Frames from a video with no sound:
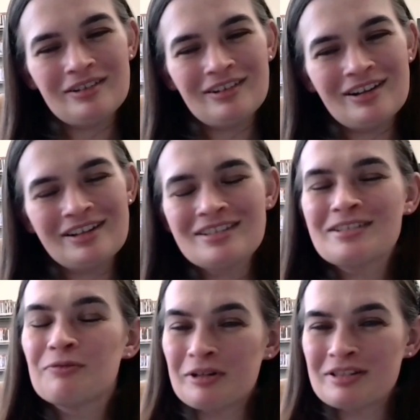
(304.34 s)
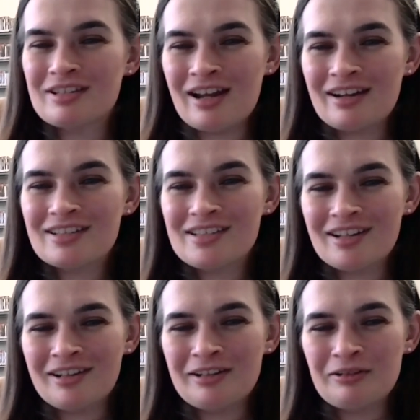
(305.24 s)
I can see what his dad is
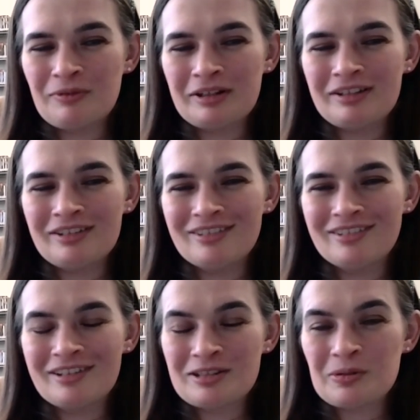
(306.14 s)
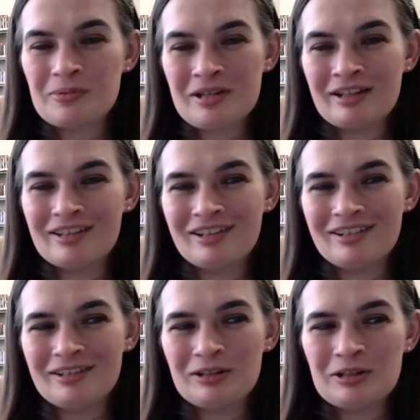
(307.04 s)
saying when he gets upset
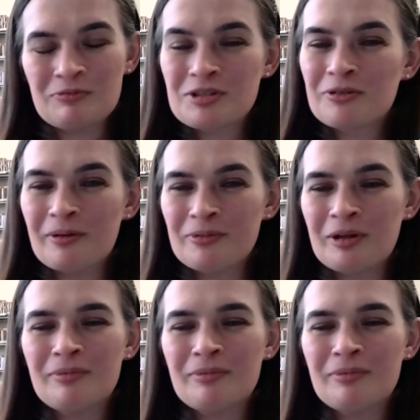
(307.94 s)
that it was scrubbed away,